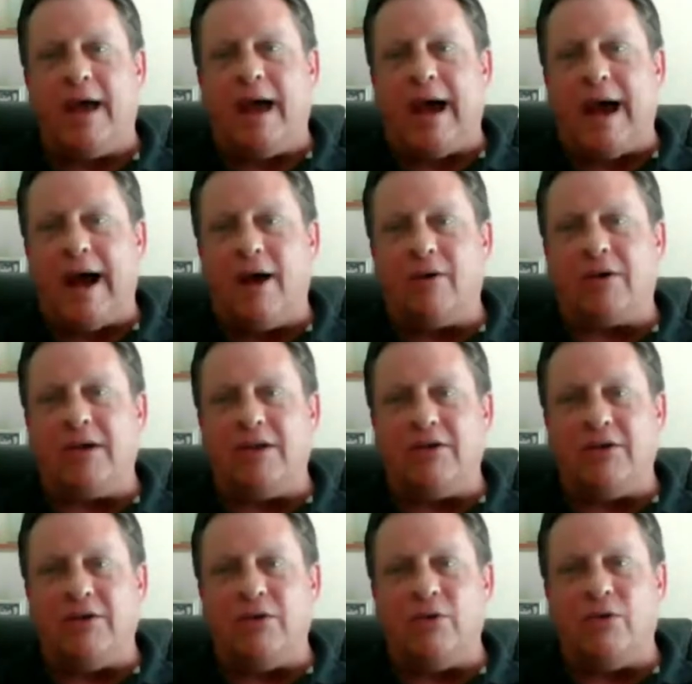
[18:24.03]
How can
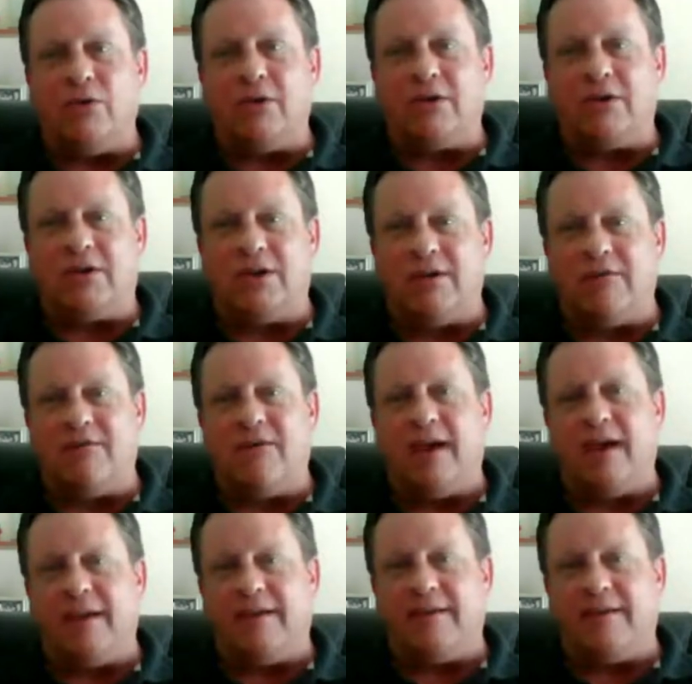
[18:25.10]
you convey